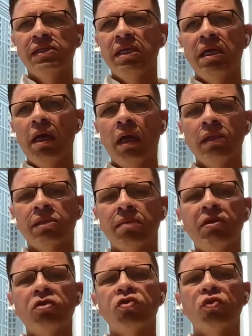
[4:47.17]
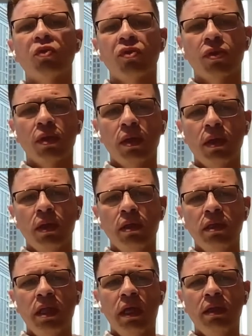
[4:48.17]
is the ultimate truth
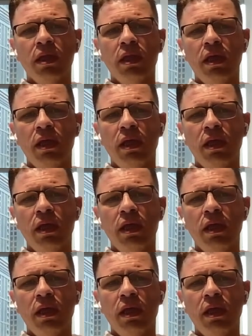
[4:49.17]
that